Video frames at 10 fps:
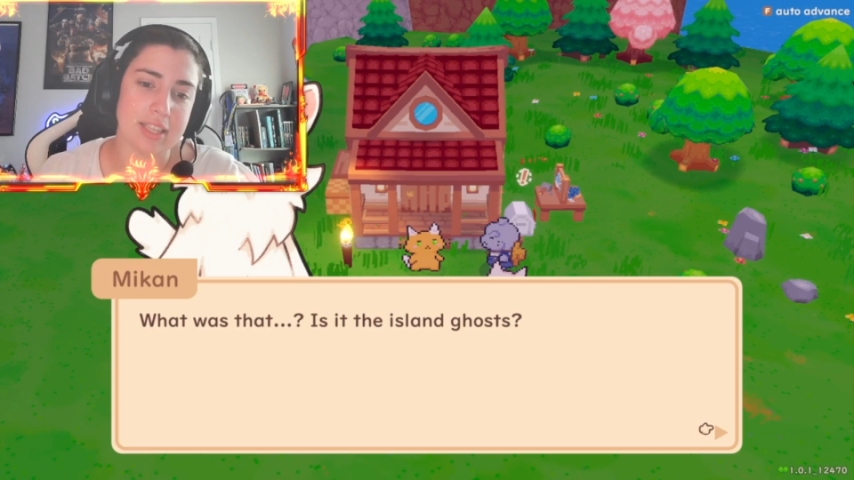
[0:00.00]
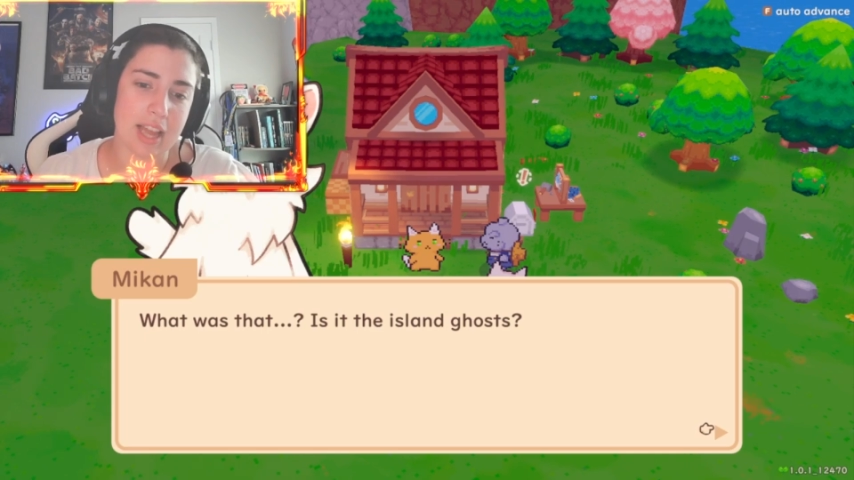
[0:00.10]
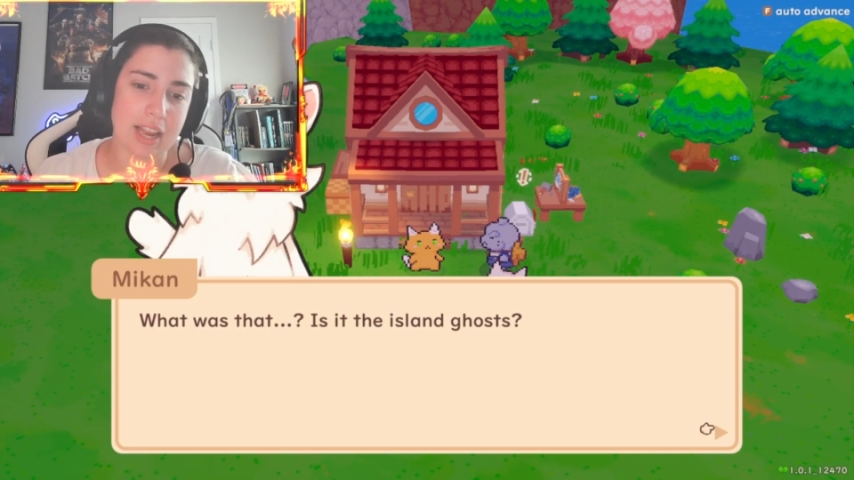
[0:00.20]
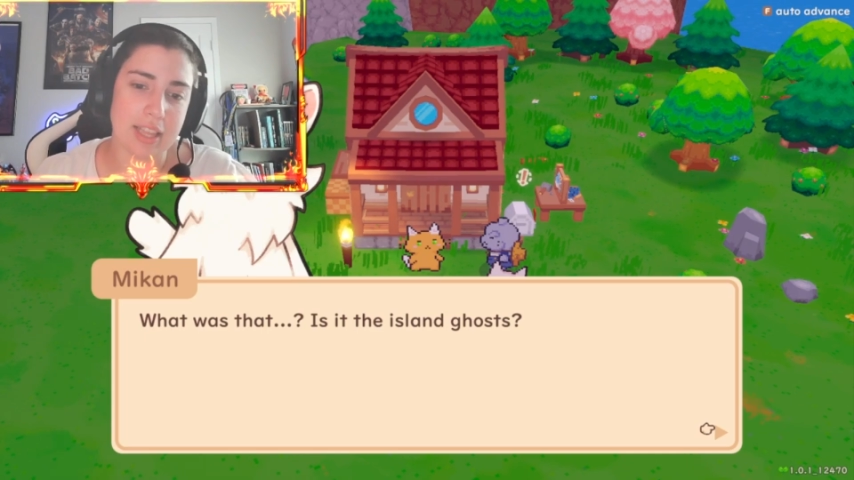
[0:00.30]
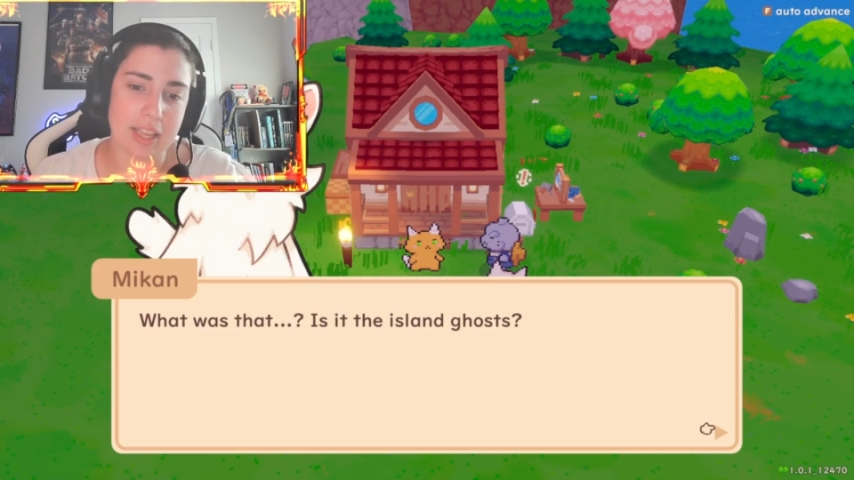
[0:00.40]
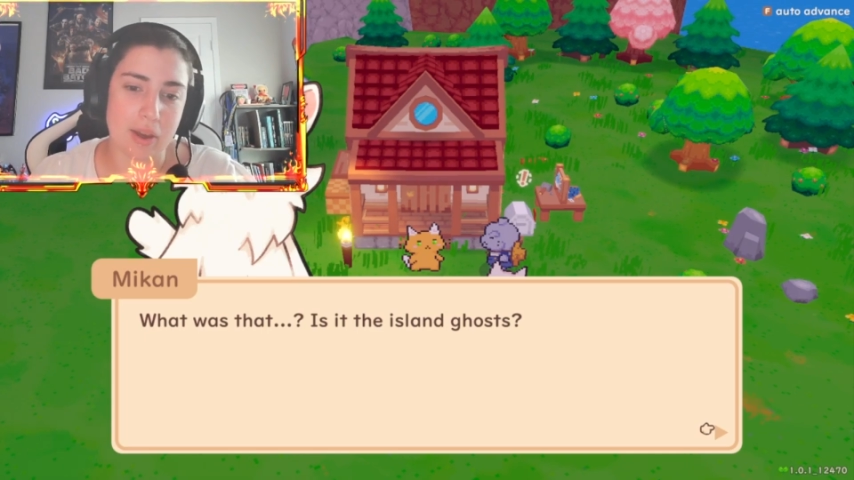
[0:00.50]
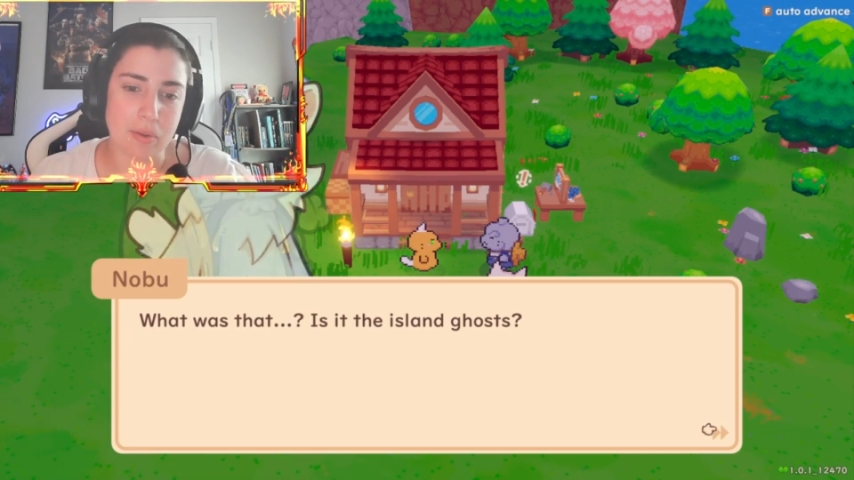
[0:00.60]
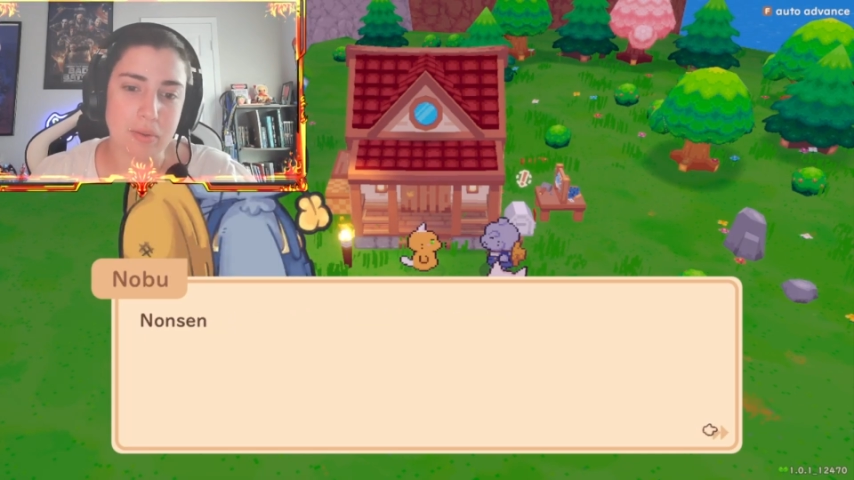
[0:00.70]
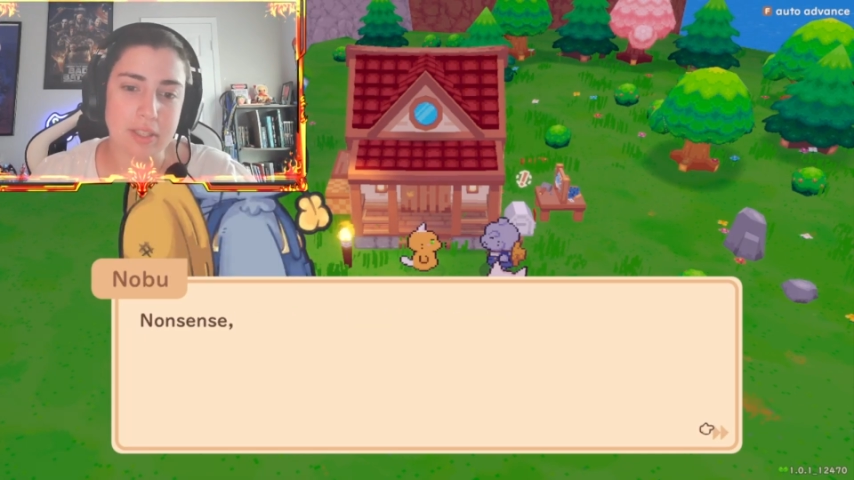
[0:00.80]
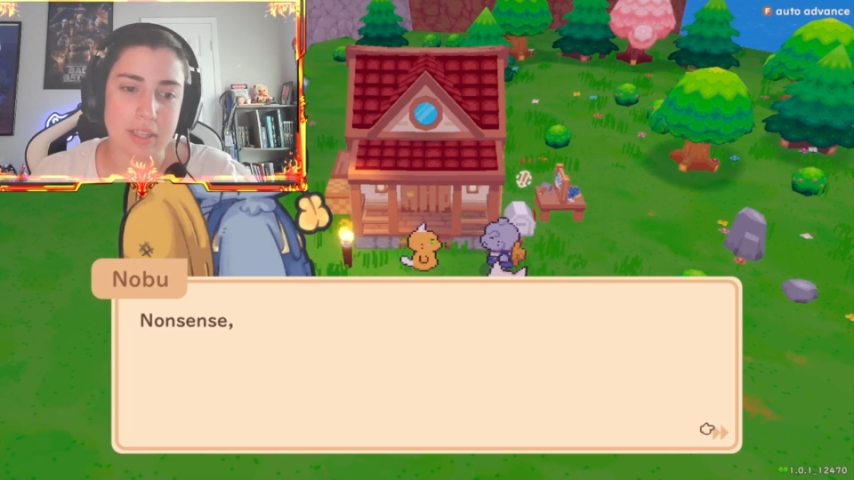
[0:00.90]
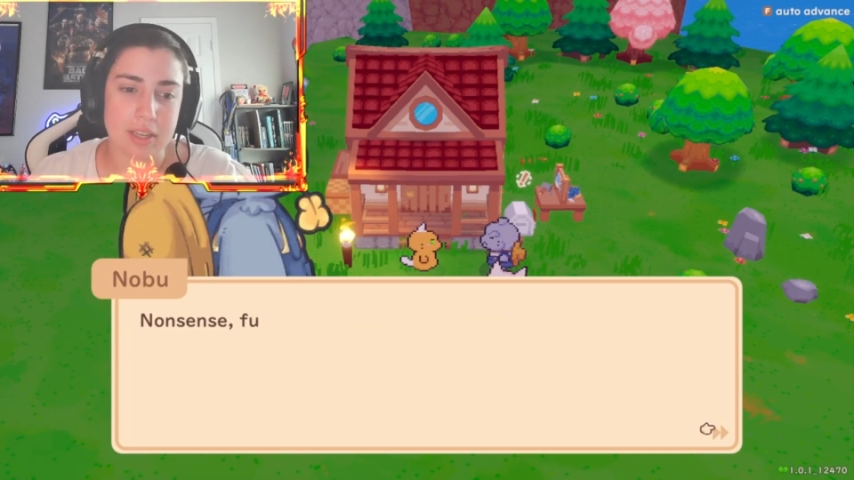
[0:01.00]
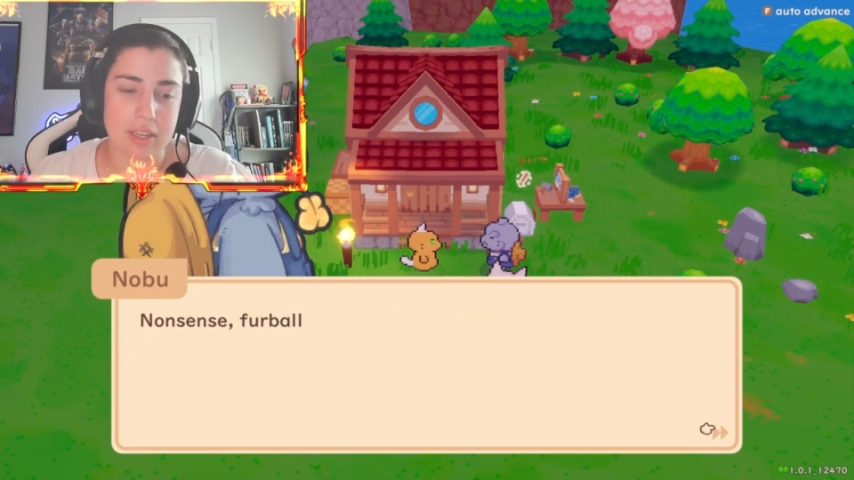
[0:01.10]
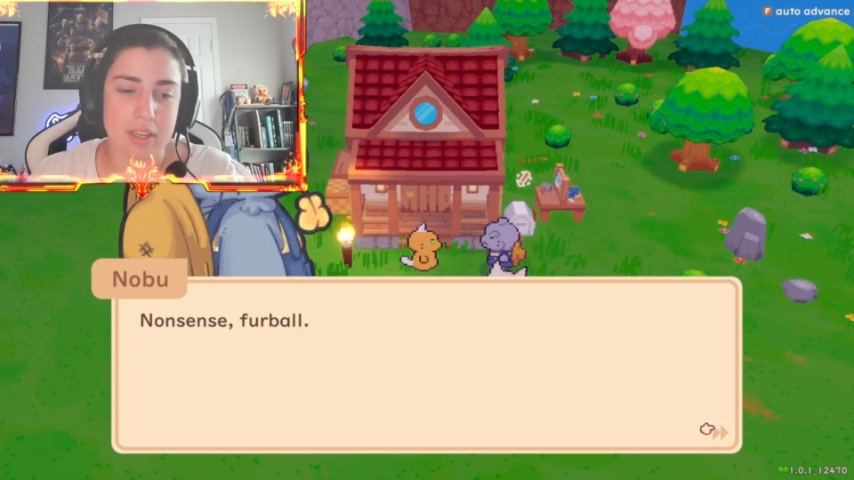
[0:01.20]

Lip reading: it the island ghosts?